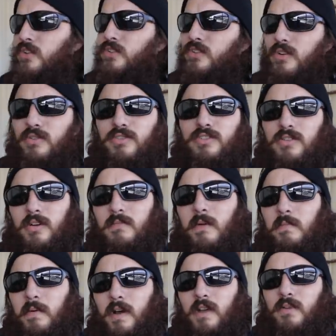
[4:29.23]
you know, start my
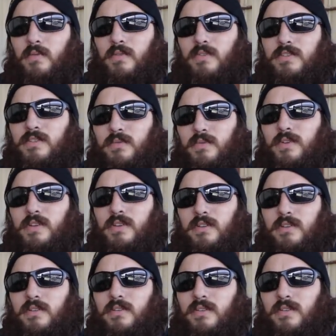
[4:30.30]
bike once a week,